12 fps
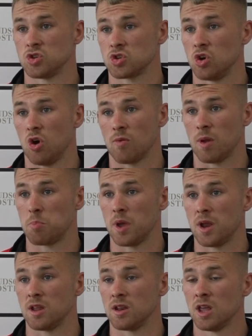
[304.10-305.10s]
just go
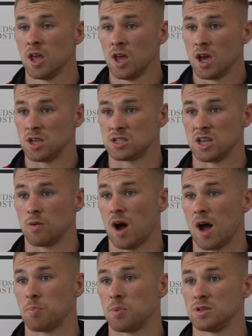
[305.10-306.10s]
ripping and see
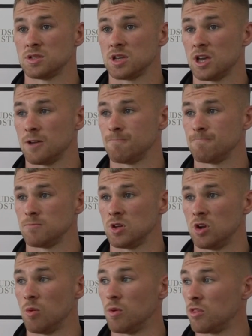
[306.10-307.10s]
what happens. You
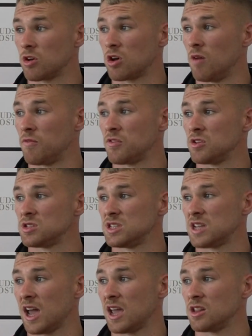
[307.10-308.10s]
know, the confidence is
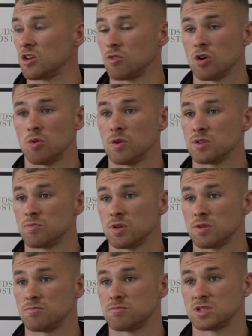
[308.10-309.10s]
high in the group
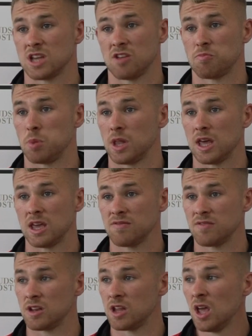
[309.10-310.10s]
with self-belief,
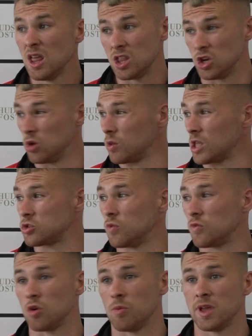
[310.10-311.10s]
and the new lads who
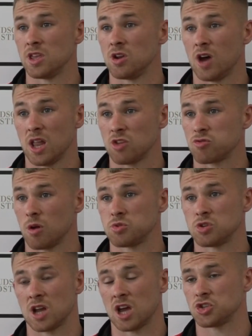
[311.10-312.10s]
have come in, you know, Ellis
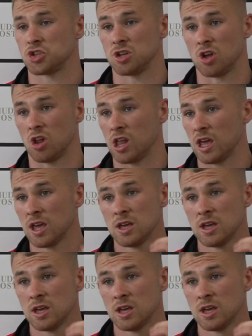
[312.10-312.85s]
Robson, Ashton, Ollie,